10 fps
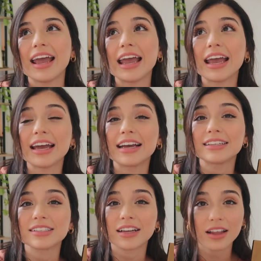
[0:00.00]

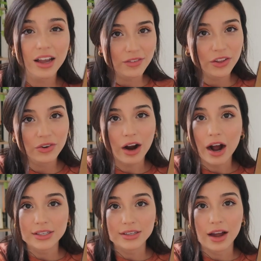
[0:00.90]
and a lot of other
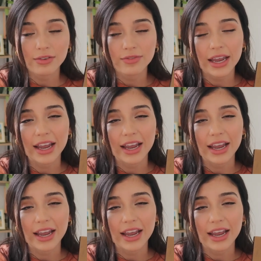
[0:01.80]
raw stuff.